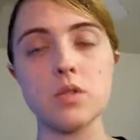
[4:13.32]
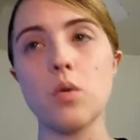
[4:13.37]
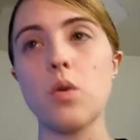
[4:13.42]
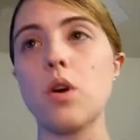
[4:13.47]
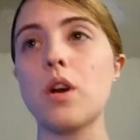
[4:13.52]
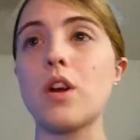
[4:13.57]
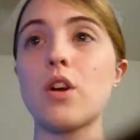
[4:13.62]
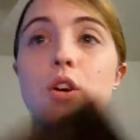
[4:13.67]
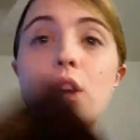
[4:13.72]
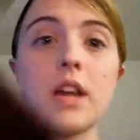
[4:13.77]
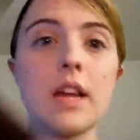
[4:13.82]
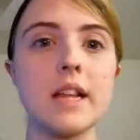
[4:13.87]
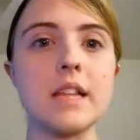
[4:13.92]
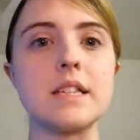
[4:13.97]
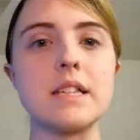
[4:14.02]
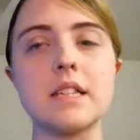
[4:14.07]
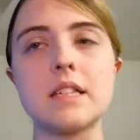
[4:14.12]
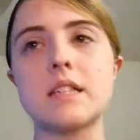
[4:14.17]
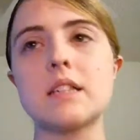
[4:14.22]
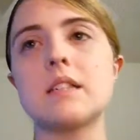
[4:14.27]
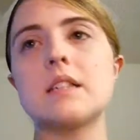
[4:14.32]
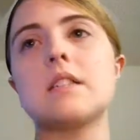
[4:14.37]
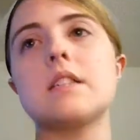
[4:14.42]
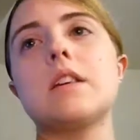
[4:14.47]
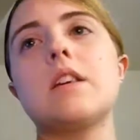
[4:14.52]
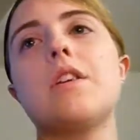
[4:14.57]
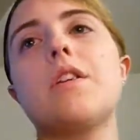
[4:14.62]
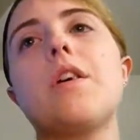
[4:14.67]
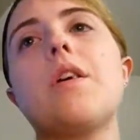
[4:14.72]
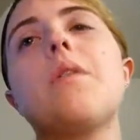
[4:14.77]
or a good
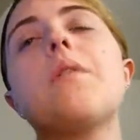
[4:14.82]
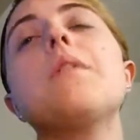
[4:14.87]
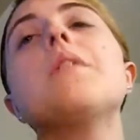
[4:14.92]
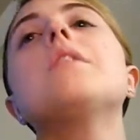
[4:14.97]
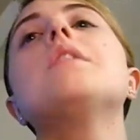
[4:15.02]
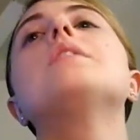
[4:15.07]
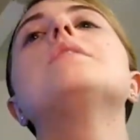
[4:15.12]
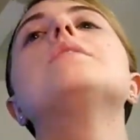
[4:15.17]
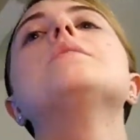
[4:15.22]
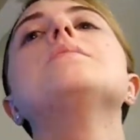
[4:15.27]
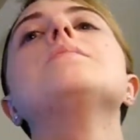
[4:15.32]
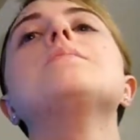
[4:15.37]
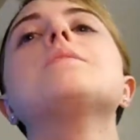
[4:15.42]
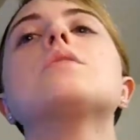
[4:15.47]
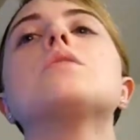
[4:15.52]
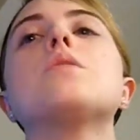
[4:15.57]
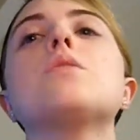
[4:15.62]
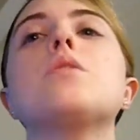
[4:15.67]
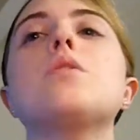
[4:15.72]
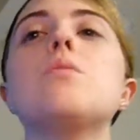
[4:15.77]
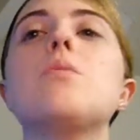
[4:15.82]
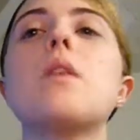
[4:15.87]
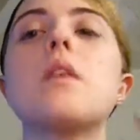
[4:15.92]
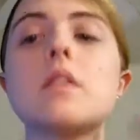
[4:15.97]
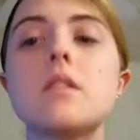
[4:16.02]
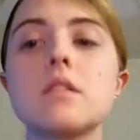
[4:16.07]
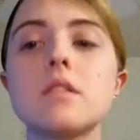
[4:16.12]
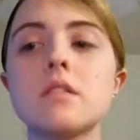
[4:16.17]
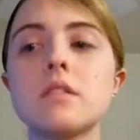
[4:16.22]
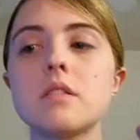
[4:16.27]
consistency, So you
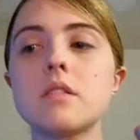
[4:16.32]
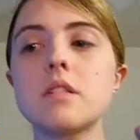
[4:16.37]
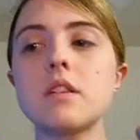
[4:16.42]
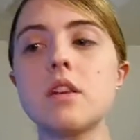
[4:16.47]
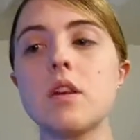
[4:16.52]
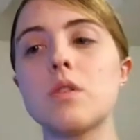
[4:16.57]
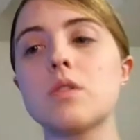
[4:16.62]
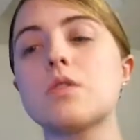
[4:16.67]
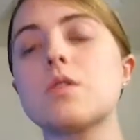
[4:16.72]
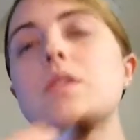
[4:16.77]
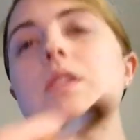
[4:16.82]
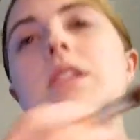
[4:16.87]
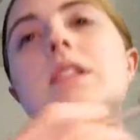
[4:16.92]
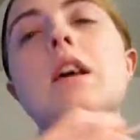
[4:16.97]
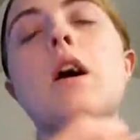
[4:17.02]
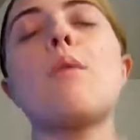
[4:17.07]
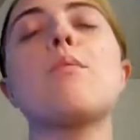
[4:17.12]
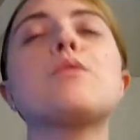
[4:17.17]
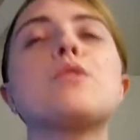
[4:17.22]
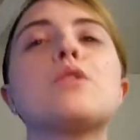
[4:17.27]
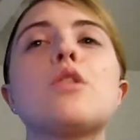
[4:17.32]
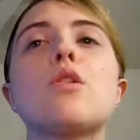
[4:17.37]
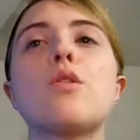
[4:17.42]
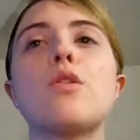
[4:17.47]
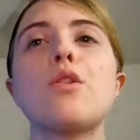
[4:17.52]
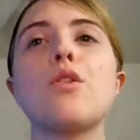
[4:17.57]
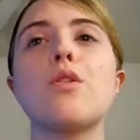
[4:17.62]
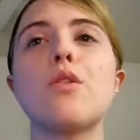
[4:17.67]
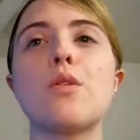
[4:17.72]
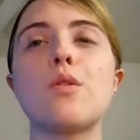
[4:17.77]
want, so this helps show
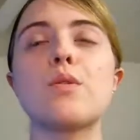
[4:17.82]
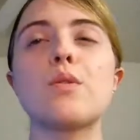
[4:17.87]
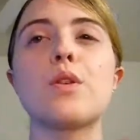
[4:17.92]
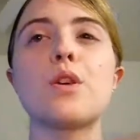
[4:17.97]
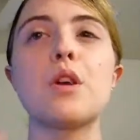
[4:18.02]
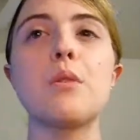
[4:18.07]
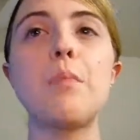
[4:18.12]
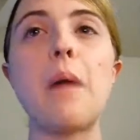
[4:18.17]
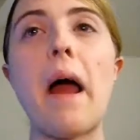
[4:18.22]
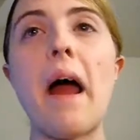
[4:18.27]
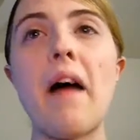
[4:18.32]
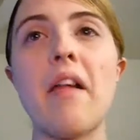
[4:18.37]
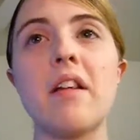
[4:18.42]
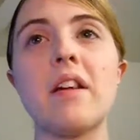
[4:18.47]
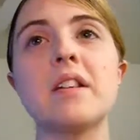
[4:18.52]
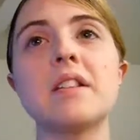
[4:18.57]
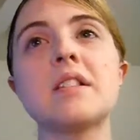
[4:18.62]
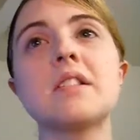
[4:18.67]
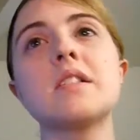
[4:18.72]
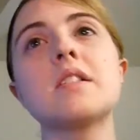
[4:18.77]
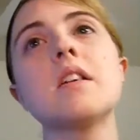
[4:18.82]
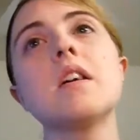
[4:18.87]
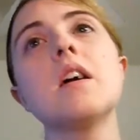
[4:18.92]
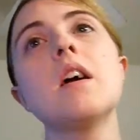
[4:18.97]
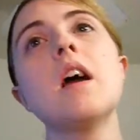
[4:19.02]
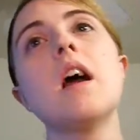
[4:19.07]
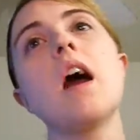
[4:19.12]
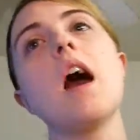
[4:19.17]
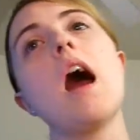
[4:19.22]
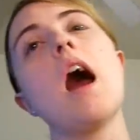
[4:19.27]
you, good palettes,
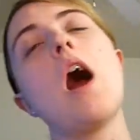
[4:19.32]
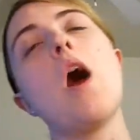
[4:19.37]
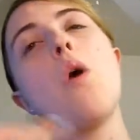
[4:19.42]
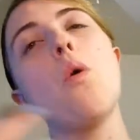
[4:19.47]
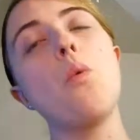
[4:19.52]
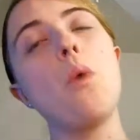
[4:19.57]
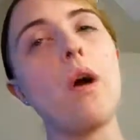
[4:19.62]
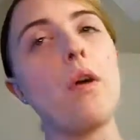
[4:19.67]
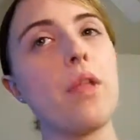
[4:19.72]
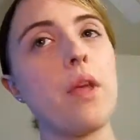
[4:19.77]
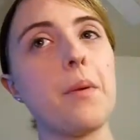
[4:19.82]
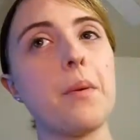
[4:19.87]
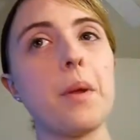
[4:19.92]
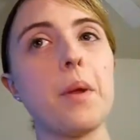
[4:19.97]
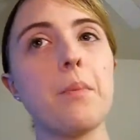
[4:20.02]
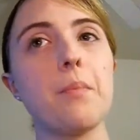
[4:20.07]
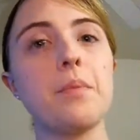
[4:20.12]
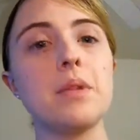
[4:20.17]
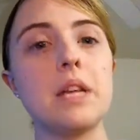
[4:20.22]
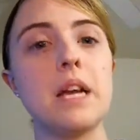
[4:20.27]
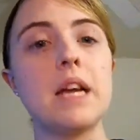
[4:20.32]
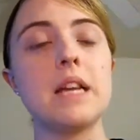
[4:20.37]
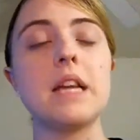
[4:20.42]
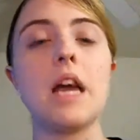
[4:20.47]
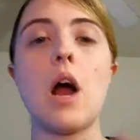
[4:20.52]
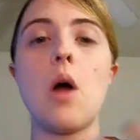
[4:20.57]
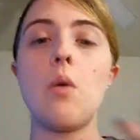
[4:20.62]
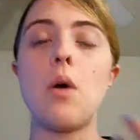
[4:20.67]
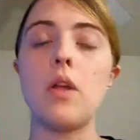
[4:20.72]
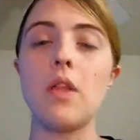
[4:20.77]
how well they blend,
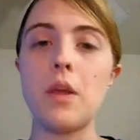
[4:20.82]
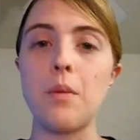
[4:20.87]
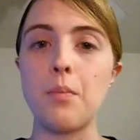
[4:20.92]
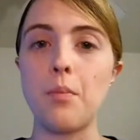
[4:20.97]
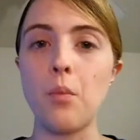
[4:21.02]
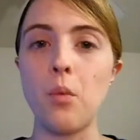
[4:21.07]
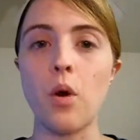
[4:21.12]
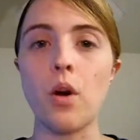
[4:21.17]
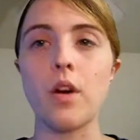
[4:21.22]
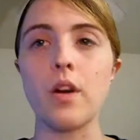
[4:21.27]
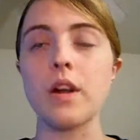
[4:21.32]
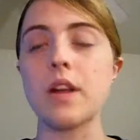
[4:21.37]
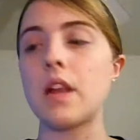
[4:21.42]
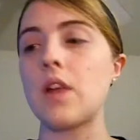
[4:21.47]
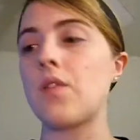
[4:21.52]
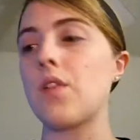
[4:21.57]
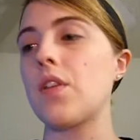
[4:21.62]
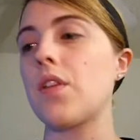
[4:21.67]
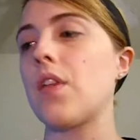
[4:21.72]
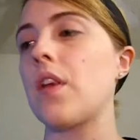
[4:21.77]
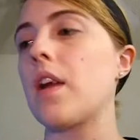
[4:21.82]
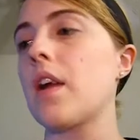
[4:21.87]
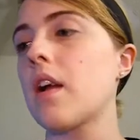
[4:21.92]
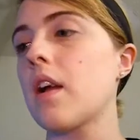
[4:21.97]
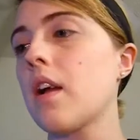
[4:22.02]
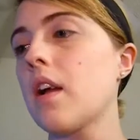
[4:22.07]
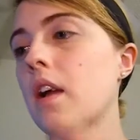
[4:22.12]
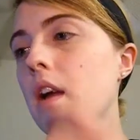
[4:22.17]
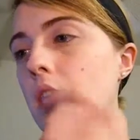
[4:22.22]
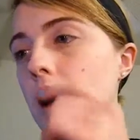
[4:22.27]
how well they work and everything.